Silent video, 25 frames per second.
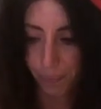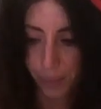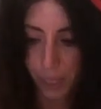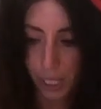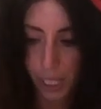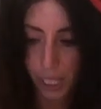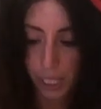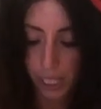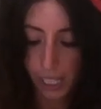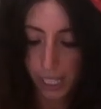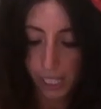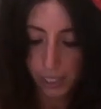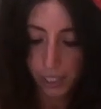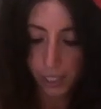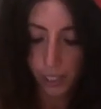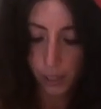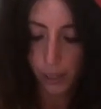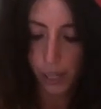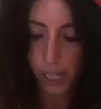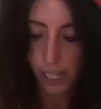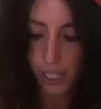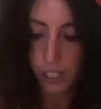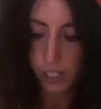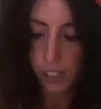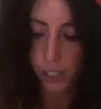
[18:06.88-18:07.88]
Okay, so
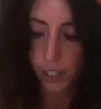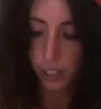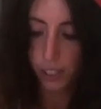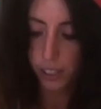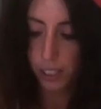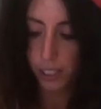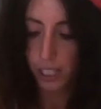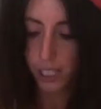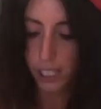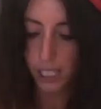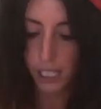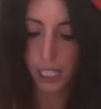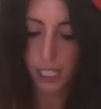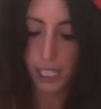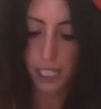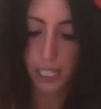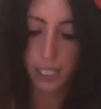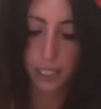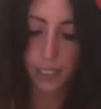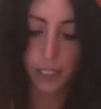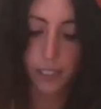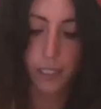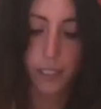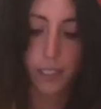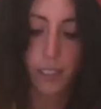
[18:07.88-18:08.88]
as you can
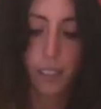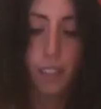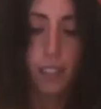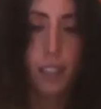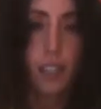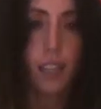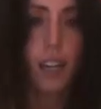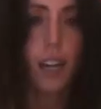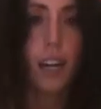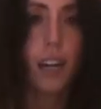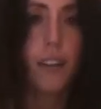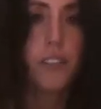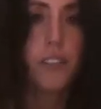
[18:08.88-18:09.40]
see, I've